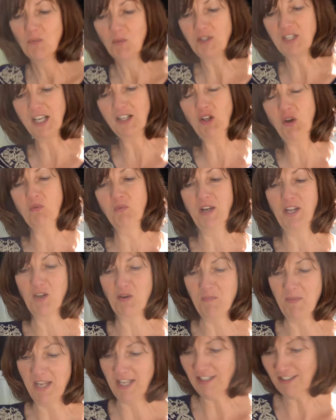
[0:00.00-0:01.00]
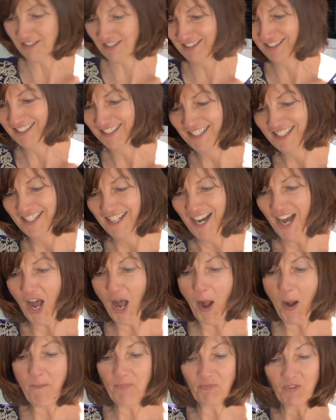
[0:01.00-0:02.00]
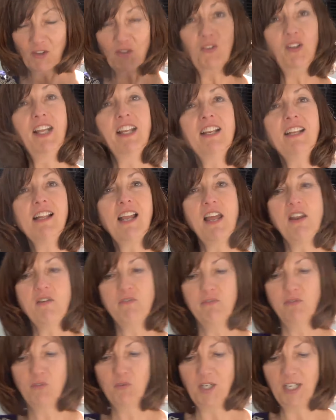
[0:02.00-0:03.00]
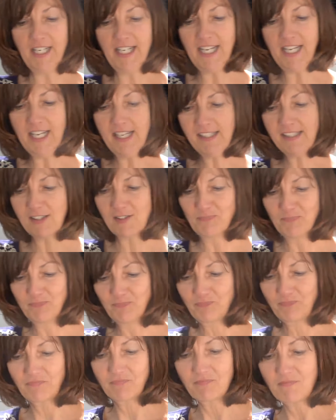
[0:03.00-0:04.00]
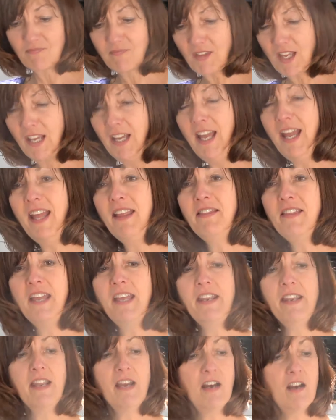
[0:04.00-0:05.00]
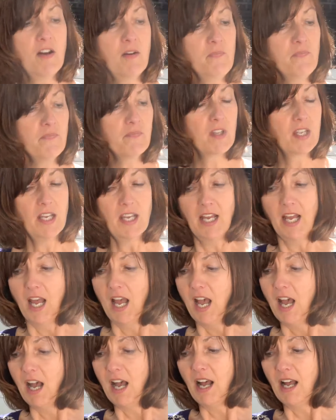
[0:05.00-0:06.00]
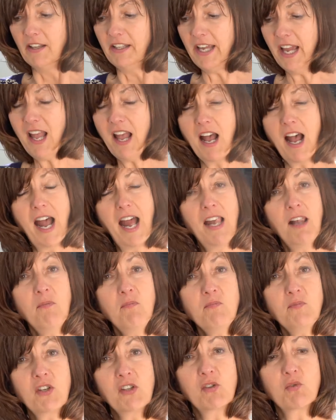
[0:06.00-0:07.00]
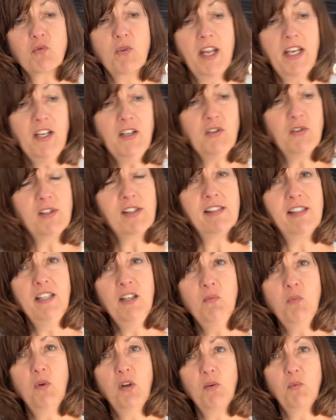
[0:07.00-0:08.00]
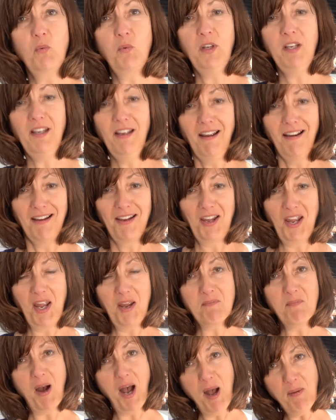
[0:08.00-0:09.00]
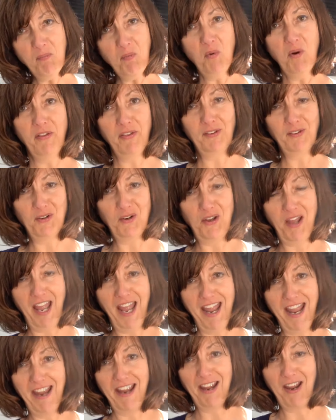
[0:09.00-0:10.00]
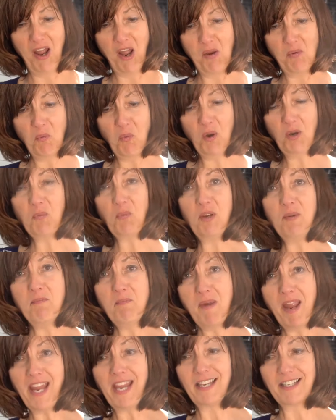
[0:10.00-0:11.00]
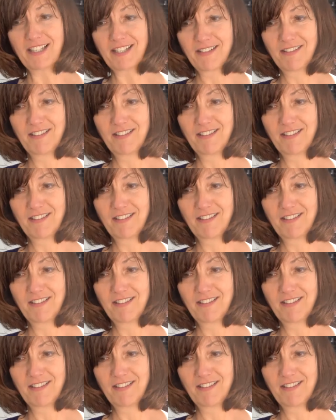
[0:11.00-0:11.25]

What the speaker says: which I don't recommend. So let it kind of release. And then, yeah, I'm just ready to see what we came up with today and what we made.